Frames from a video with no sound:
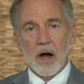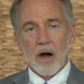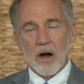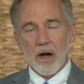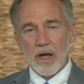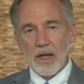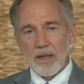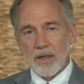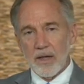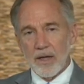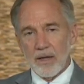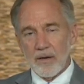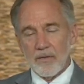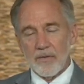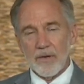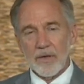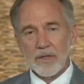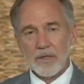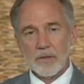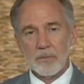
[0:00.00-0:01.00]
are in the
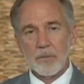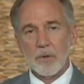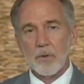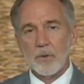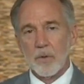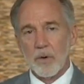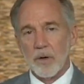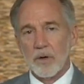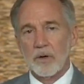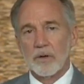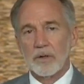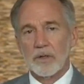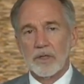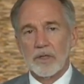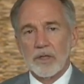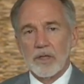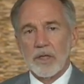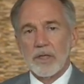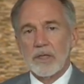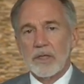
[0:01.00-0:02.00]
invisible world,
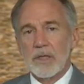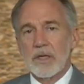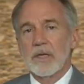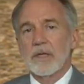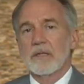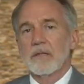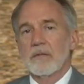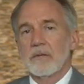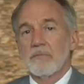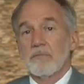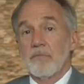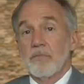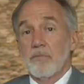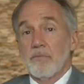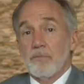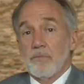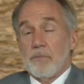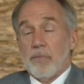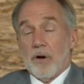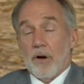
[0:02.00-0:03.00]
just as
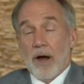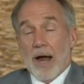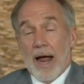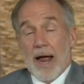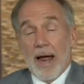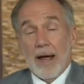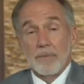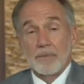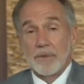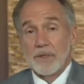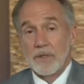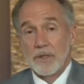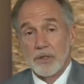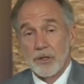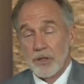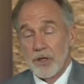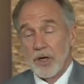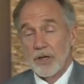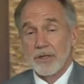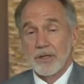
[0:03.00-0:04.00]
perhaps
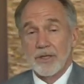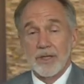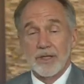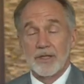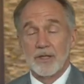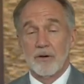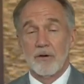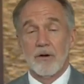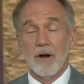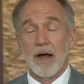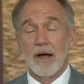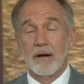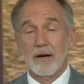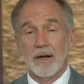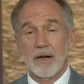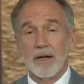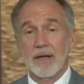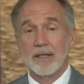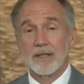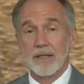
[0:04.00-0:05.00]
just as
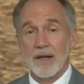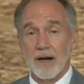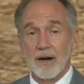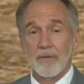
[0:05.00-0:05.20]
crowded as